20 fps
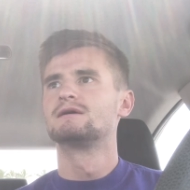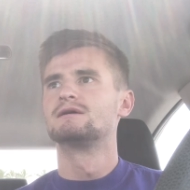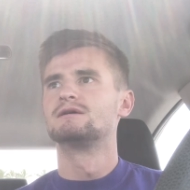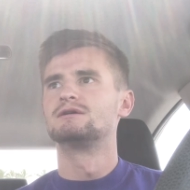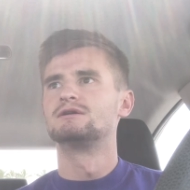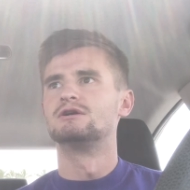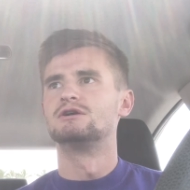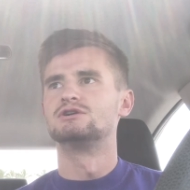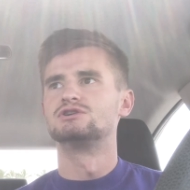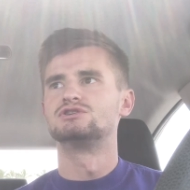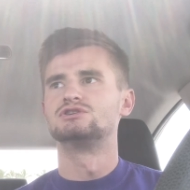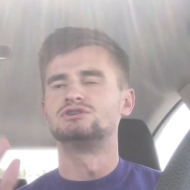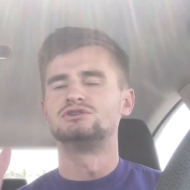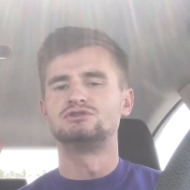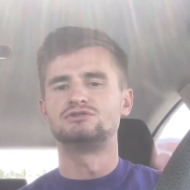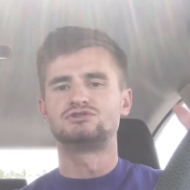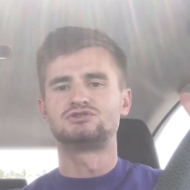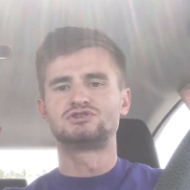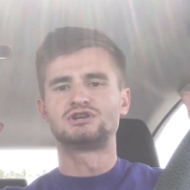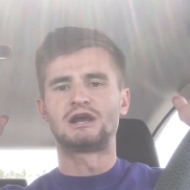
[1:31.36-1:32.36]
You're
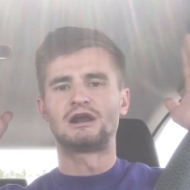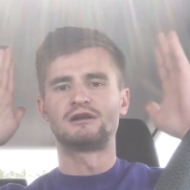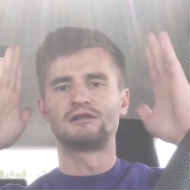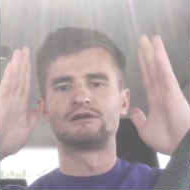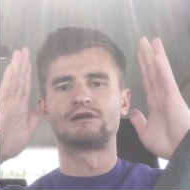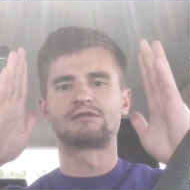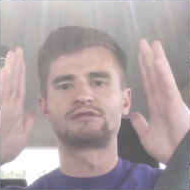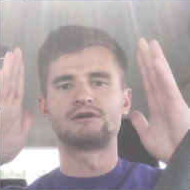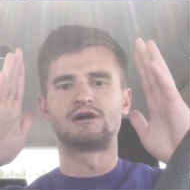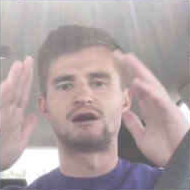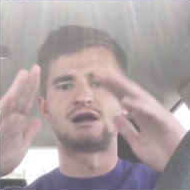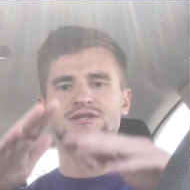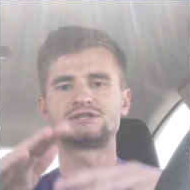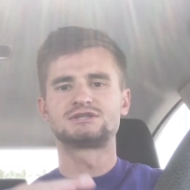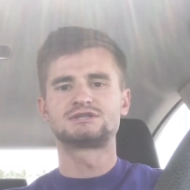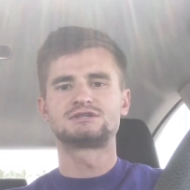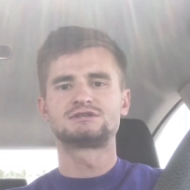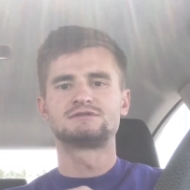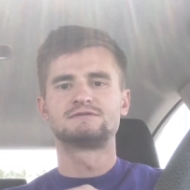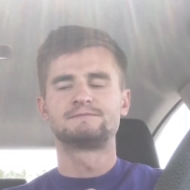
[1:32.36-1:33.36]
channeling
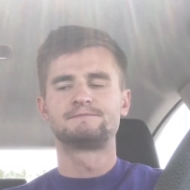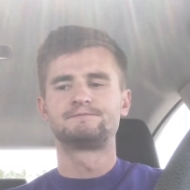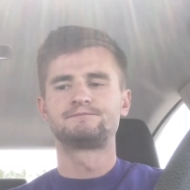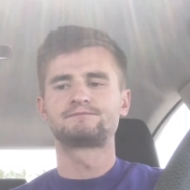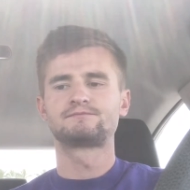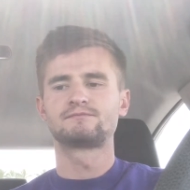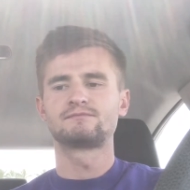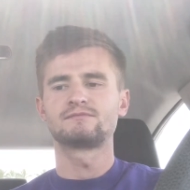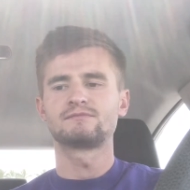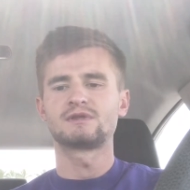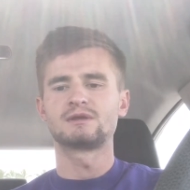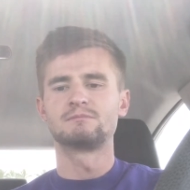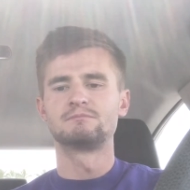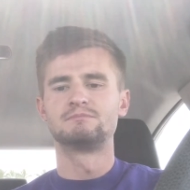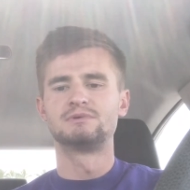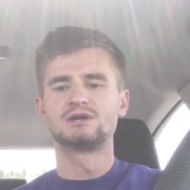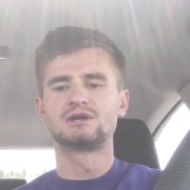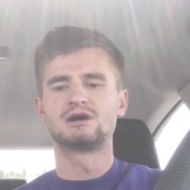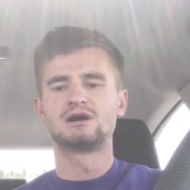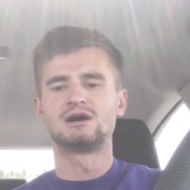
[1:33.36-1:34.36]
thoughts,
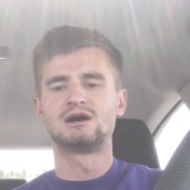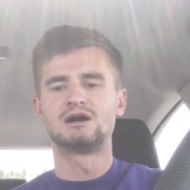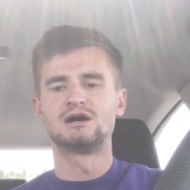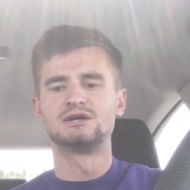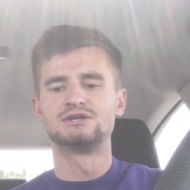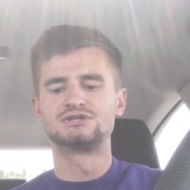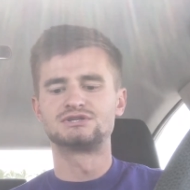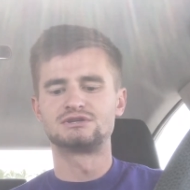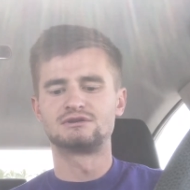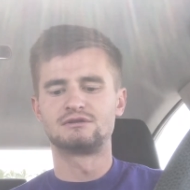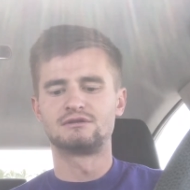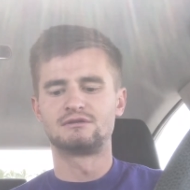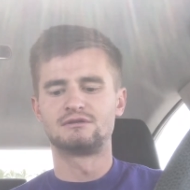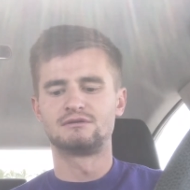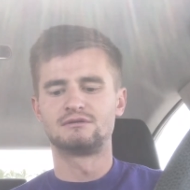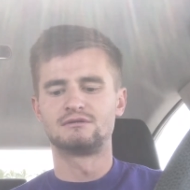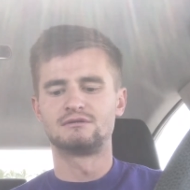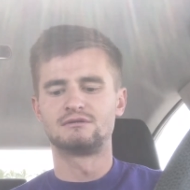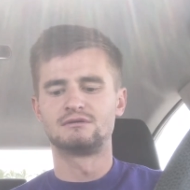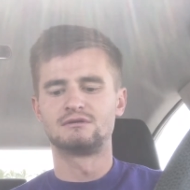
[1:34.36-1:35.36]
because
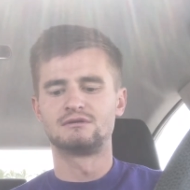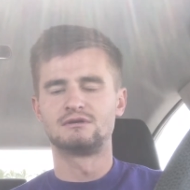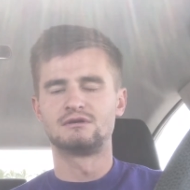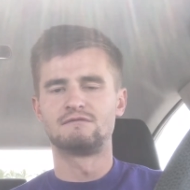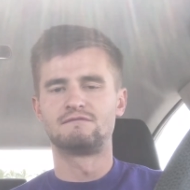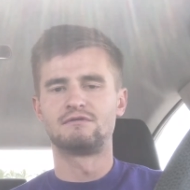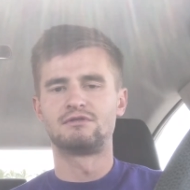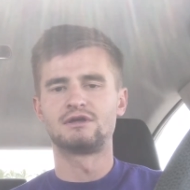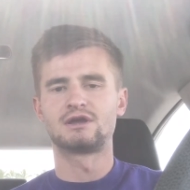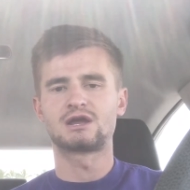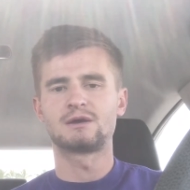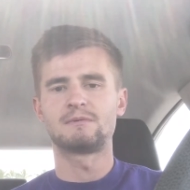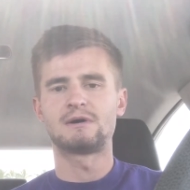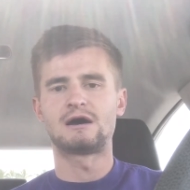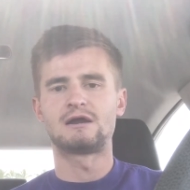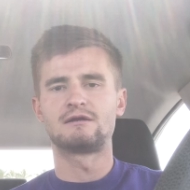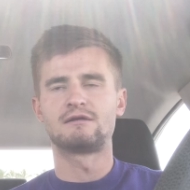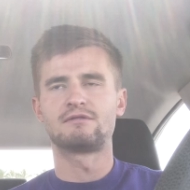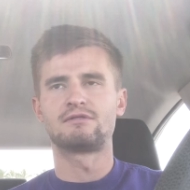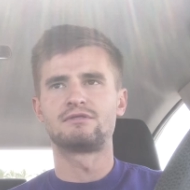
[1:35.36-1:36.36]
if you think
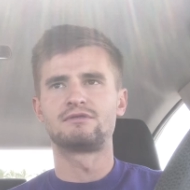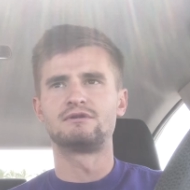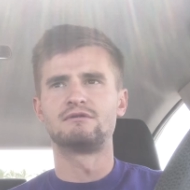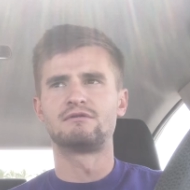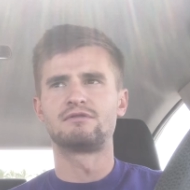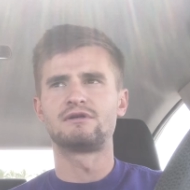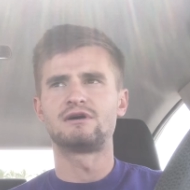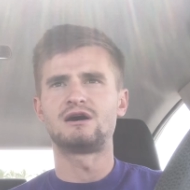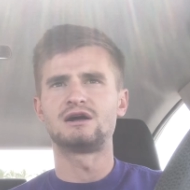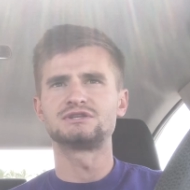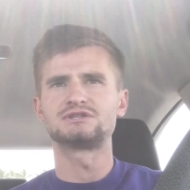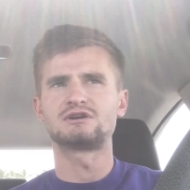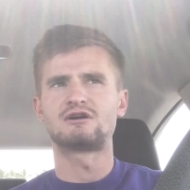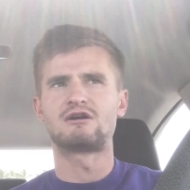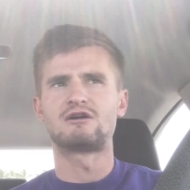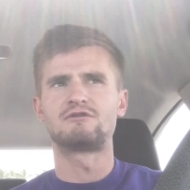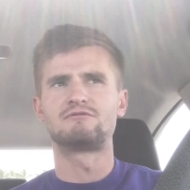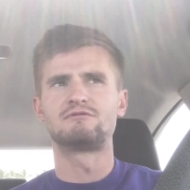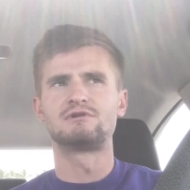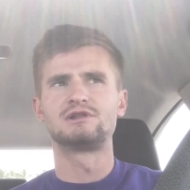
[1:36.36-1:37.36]
about it, your thoughts
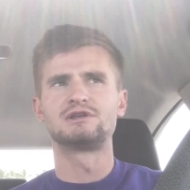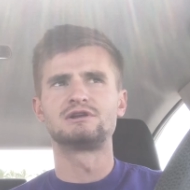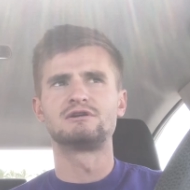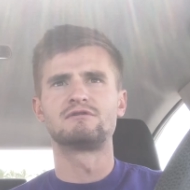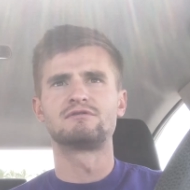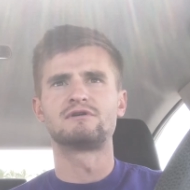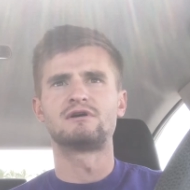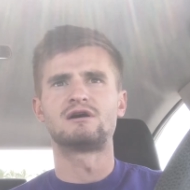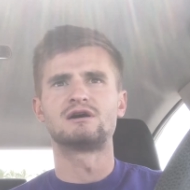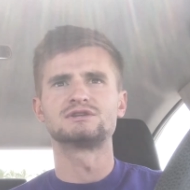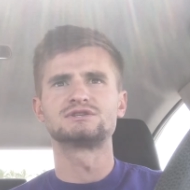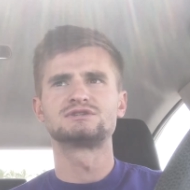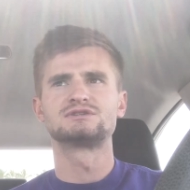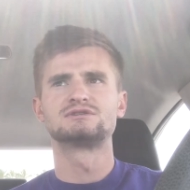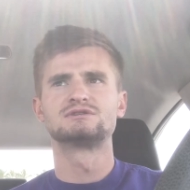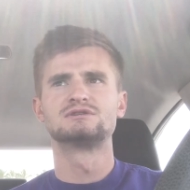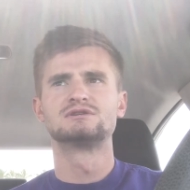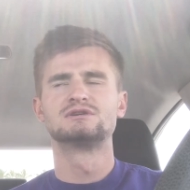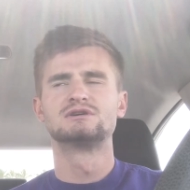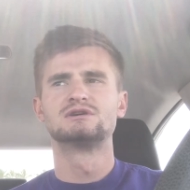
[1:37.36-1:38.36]
aren't really your thoughts.
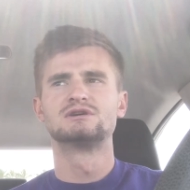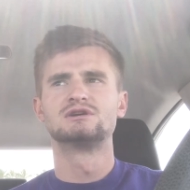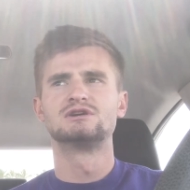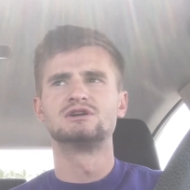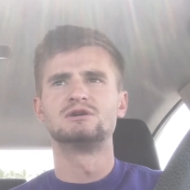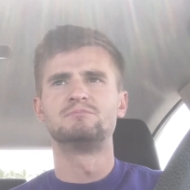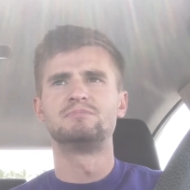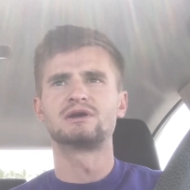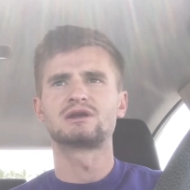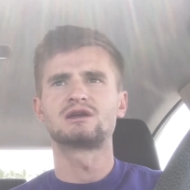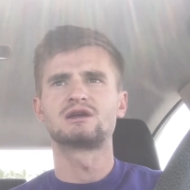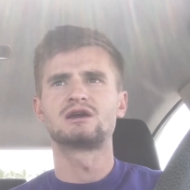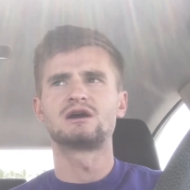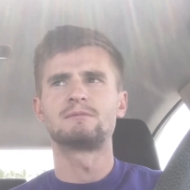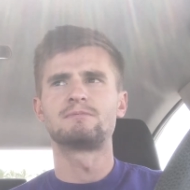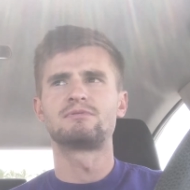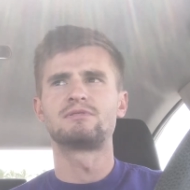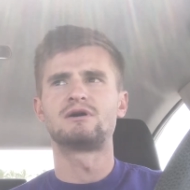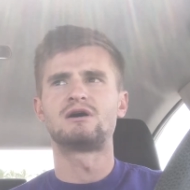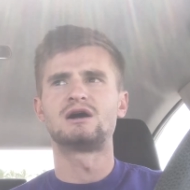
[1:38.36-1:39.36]
You're picking
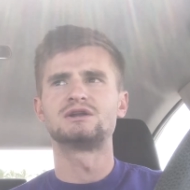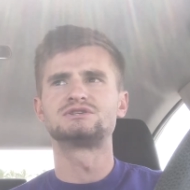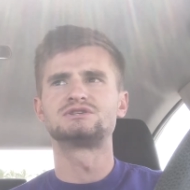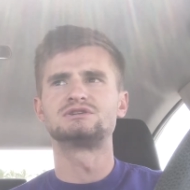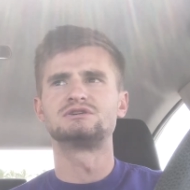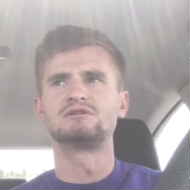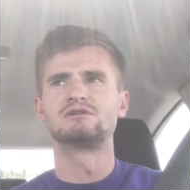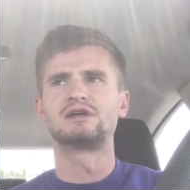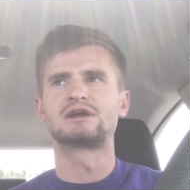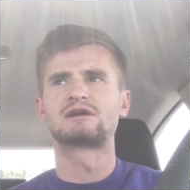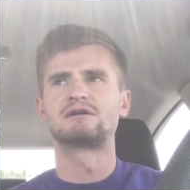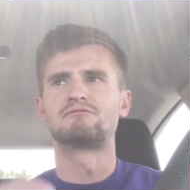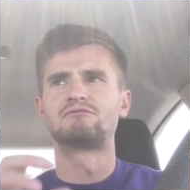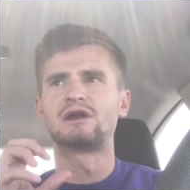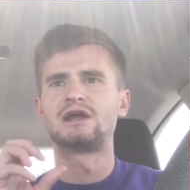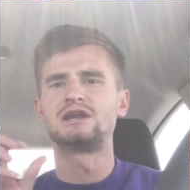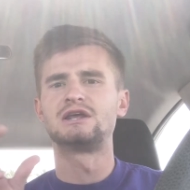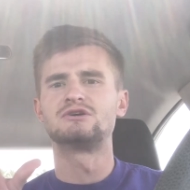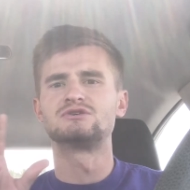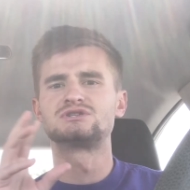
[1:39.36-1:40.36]
up thoughts. You're like a
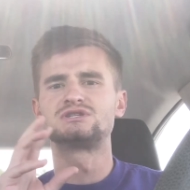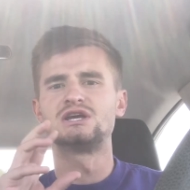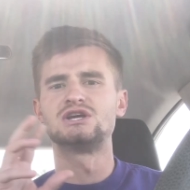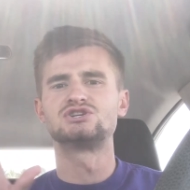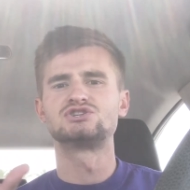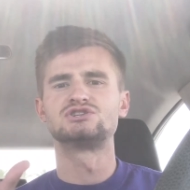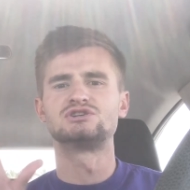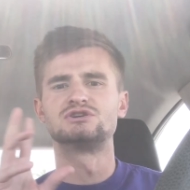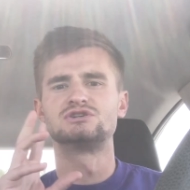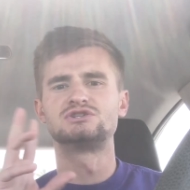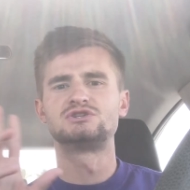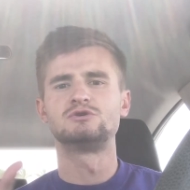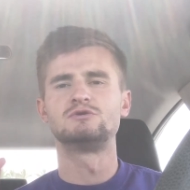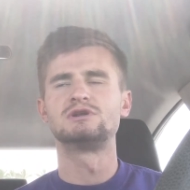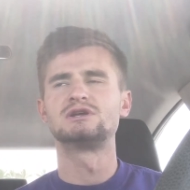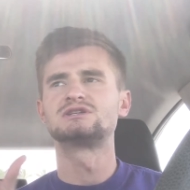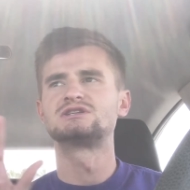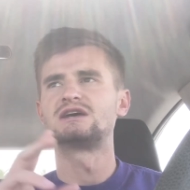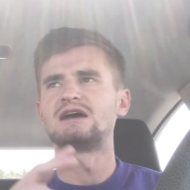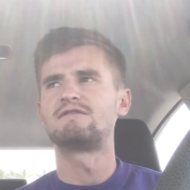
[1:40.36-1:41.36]
radio station. You're
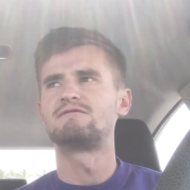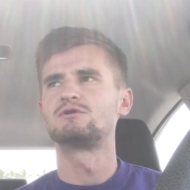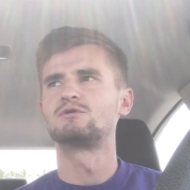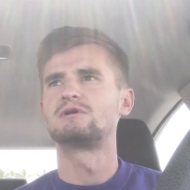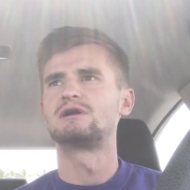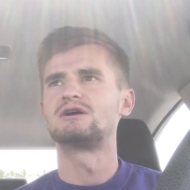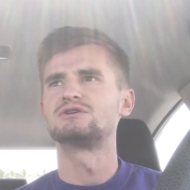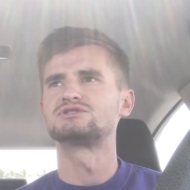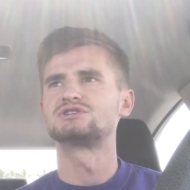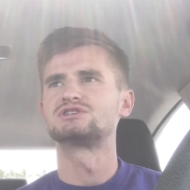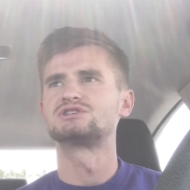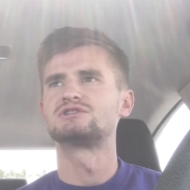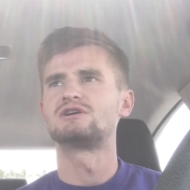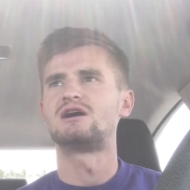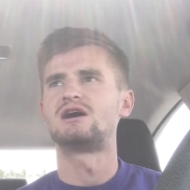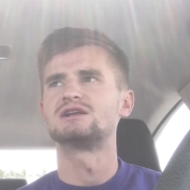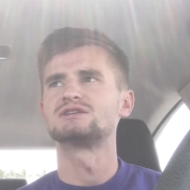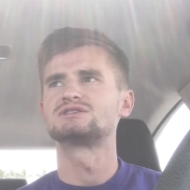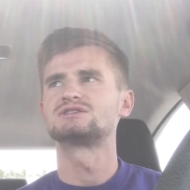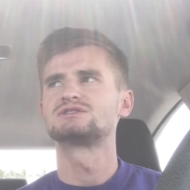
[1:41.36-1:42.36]
tuning to everyone else's
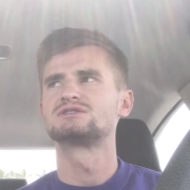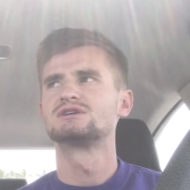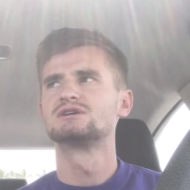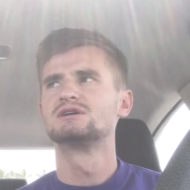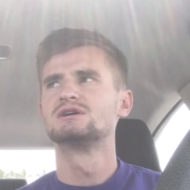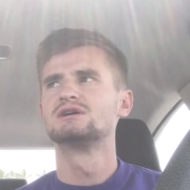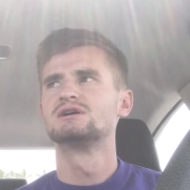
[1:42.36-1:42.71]
thoughts.